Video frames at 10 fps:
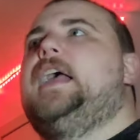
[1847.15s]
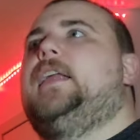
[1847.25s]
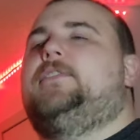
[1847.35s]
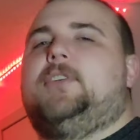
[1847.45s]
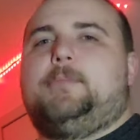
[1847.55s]

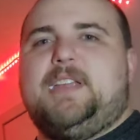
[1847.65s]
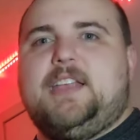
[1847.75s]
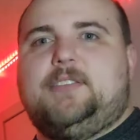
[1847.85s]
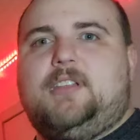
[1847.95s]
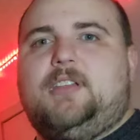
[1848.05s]
And for me
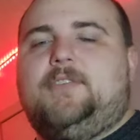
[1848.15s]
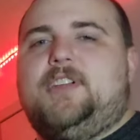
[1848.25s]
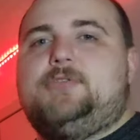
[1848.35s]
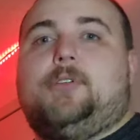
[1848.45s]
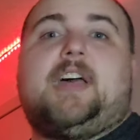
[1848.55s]
as an
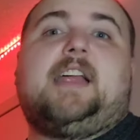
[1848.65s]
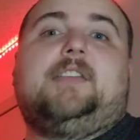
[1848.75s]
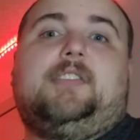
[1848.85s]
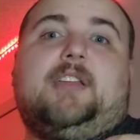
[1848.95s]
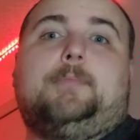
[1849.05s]
individual, that
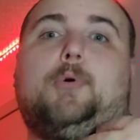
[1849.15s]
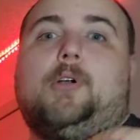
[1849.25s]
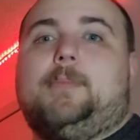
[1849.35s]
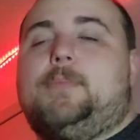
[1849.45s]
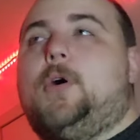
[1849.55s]
is the
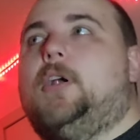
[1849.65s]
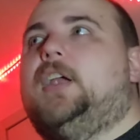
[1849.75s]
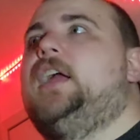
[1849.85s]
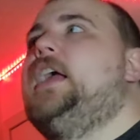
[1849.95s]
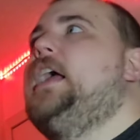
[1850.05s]
important part.